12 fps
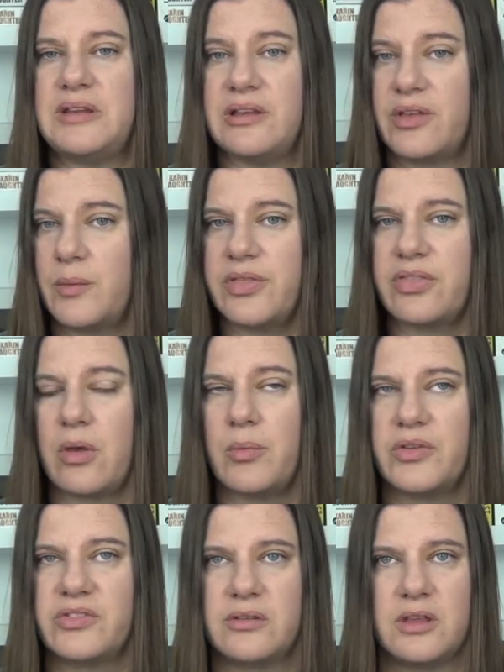dealing with
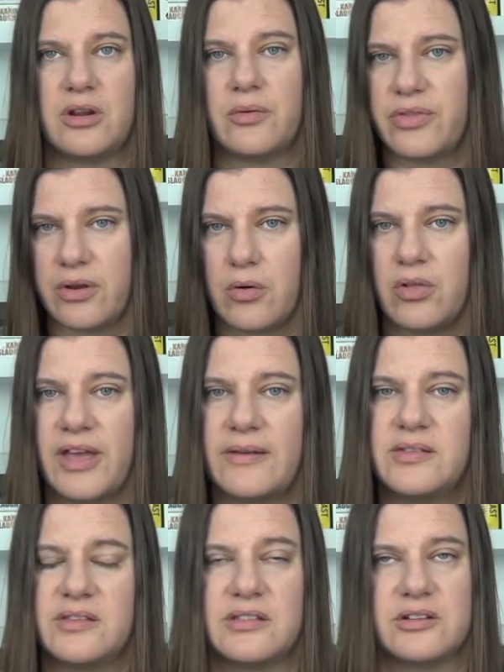almost, you know, their whole
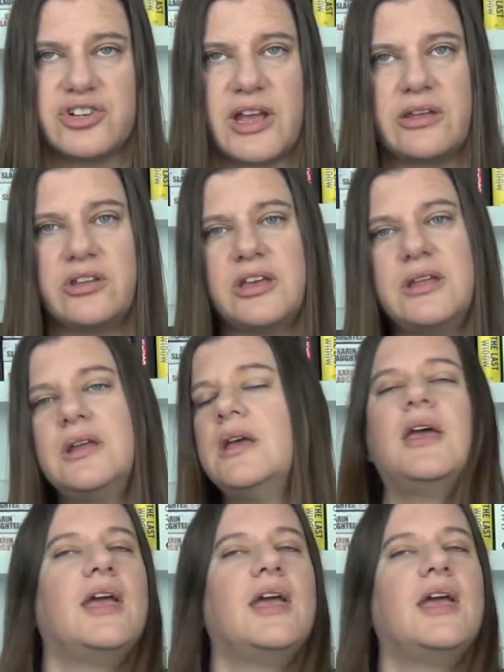life since their childhood.